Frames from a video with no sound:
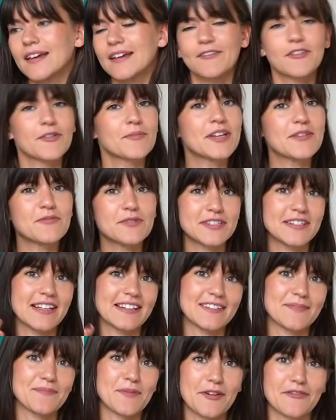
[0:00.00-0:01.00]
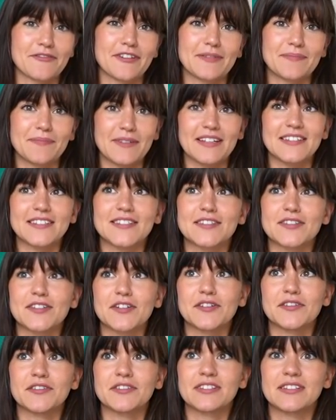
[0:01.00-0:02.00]
for me it was like the perfect mix.
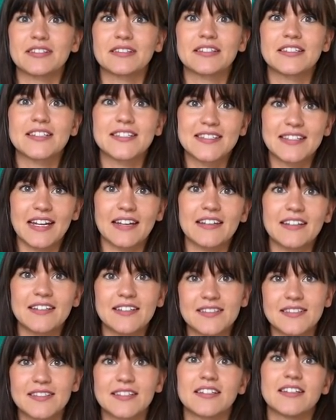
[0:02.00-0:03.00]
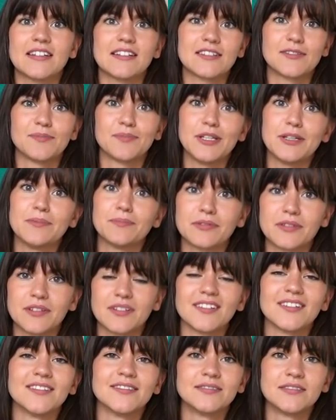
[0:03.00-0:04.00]
So the study, the city, and the
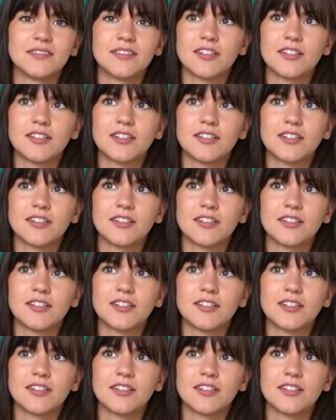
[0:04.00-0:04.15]
people